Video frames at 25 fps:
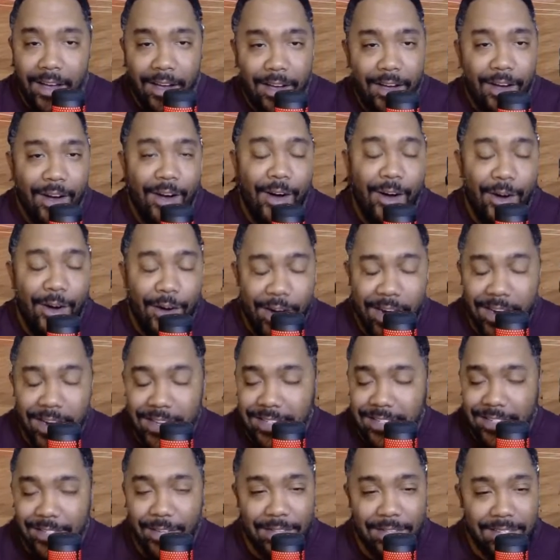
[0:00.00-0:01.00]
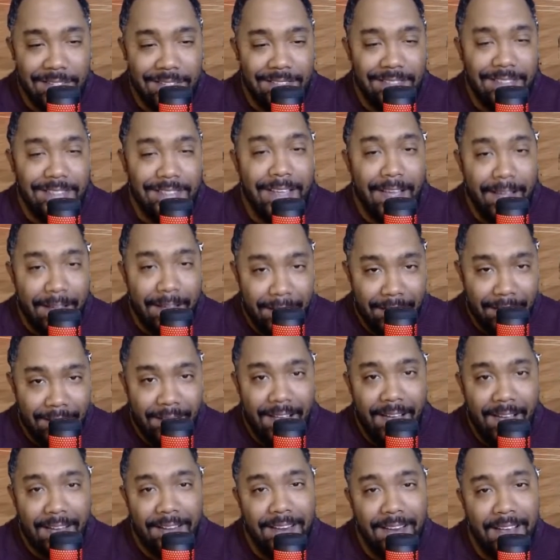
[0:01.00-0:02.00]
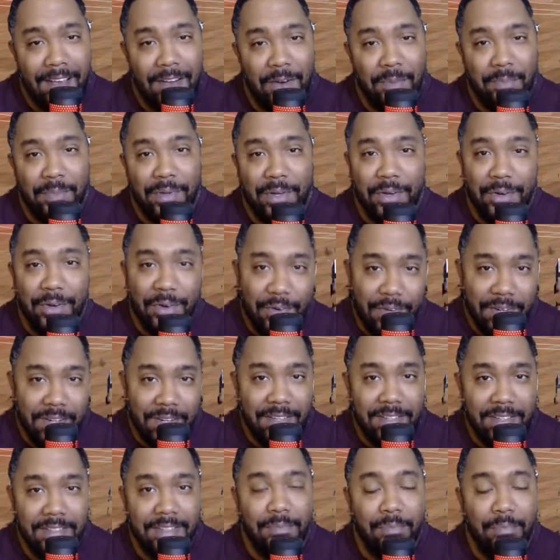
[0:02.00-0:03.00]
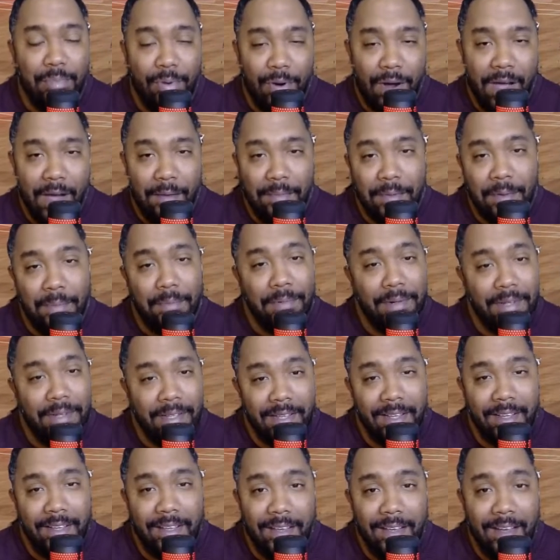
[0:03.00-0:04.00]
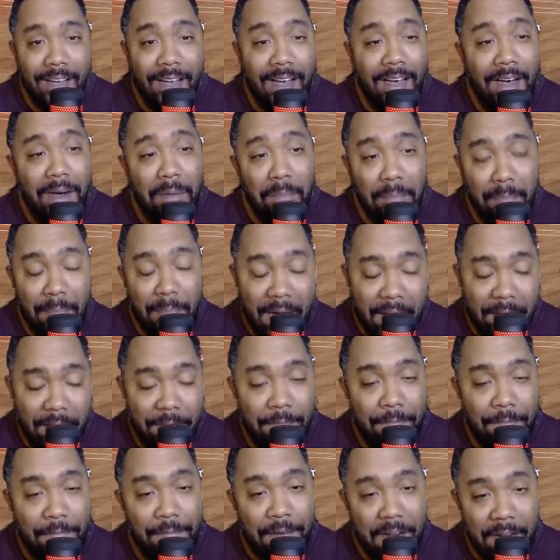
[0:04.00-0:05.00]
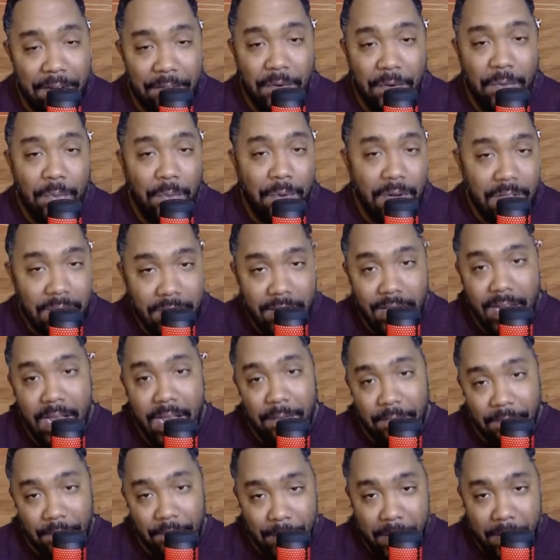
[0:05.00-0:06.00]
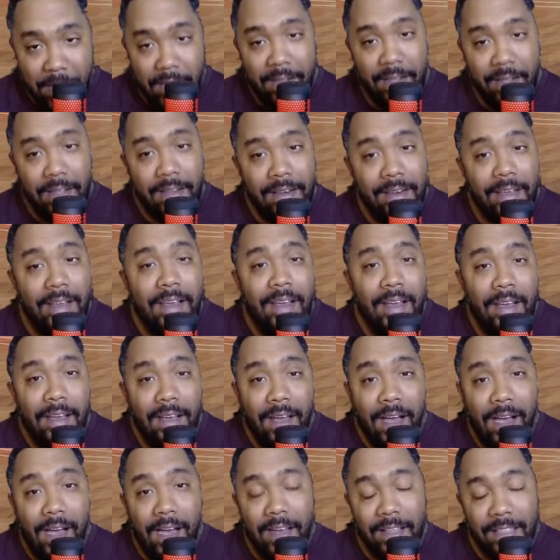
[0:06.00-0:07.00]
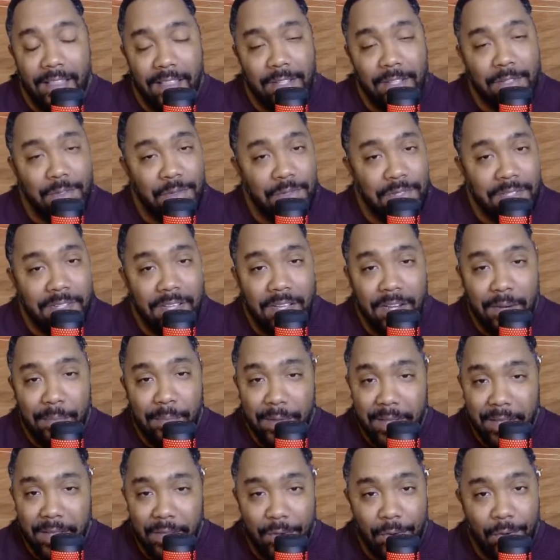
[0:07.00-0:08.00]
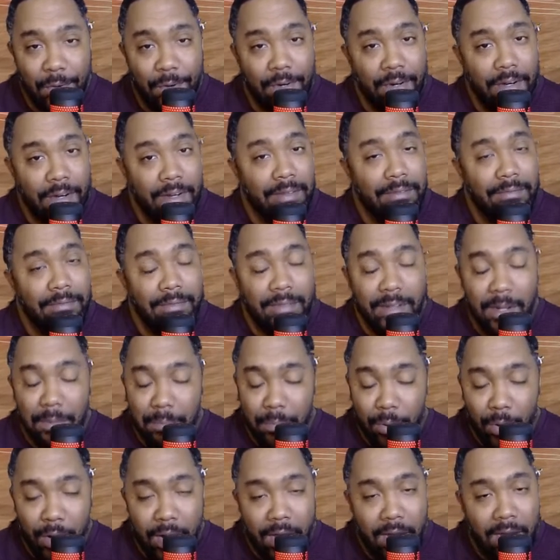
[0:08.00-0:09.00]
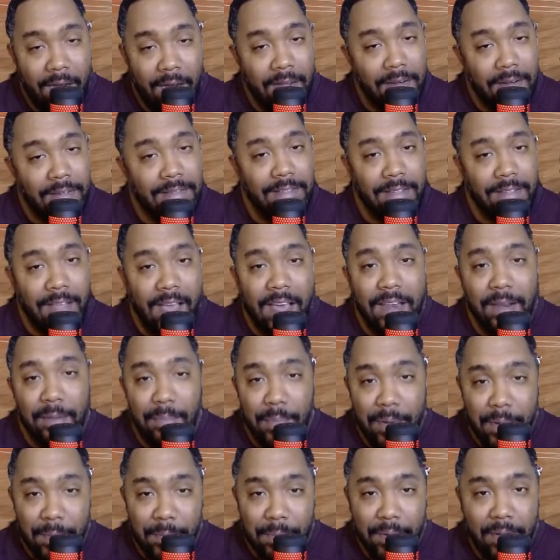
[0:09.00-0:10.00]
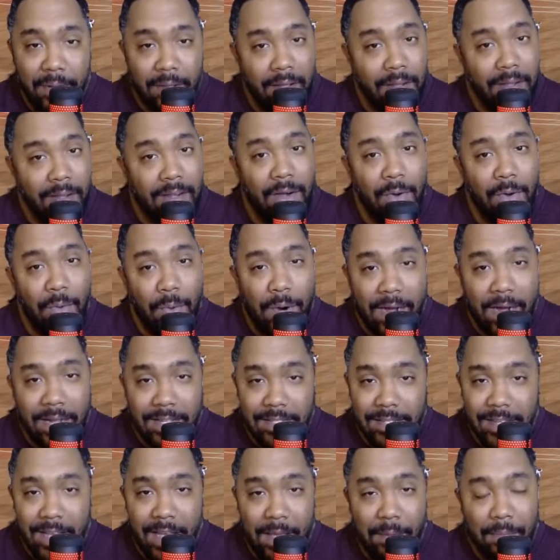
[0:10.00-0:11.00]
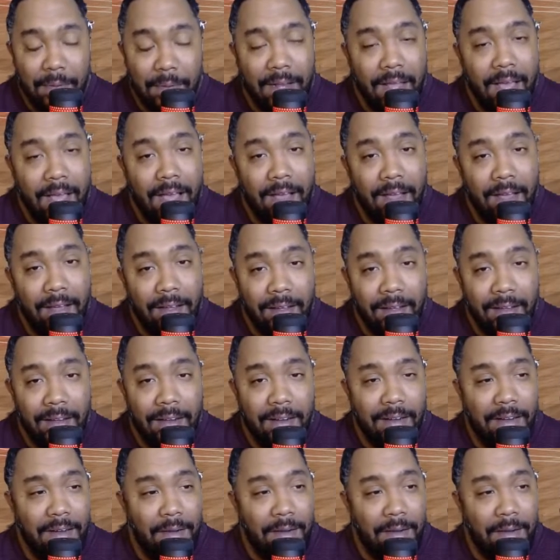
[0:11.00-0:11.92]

All right, so this second lockdown build, probably my favorite one that I've made. This one's going to be your LeBron, Scottie Pippen, Kawhi type lock.